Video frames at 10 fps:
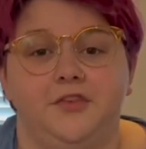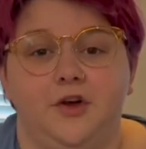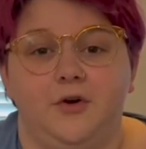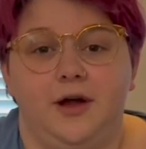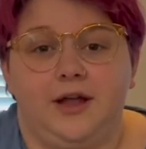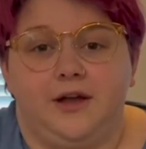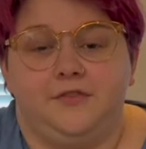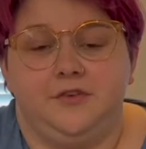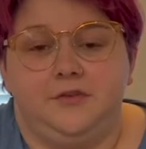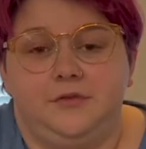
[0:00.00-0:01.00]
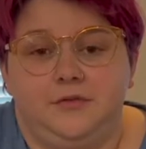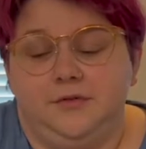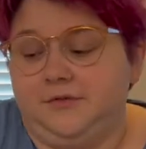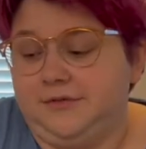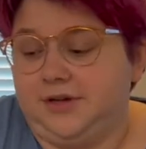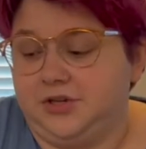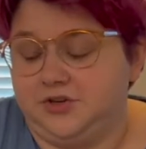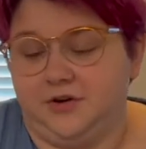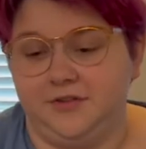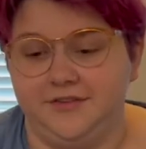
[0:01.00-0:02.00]
so I have to touch
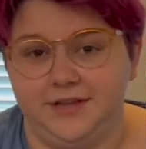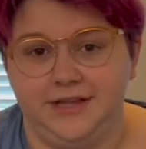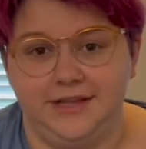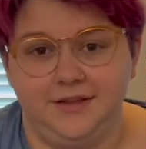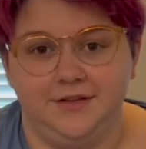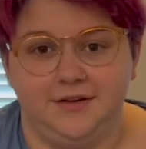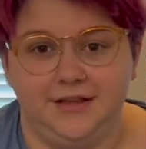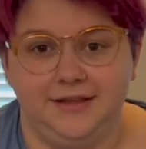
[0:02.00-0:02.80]
all this icky, yucky